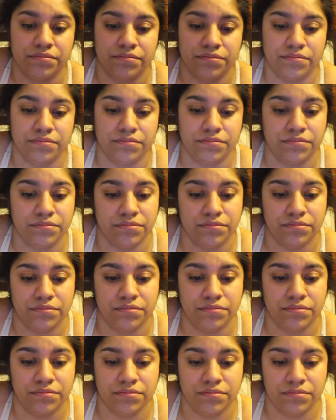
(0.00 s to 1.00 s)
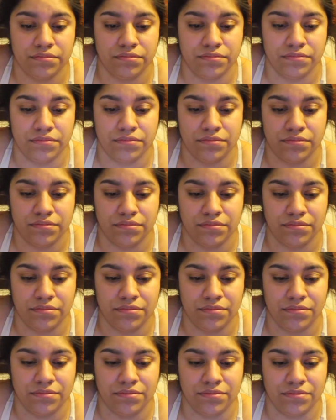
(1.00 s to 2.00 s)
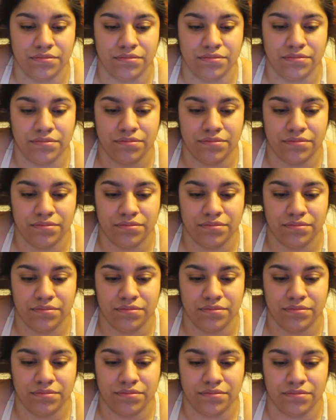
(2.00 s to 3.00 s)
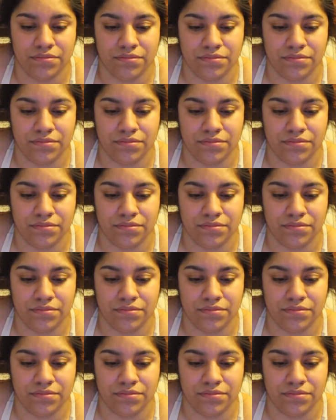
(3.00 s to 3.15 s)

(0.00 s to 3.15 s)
(no one is talking)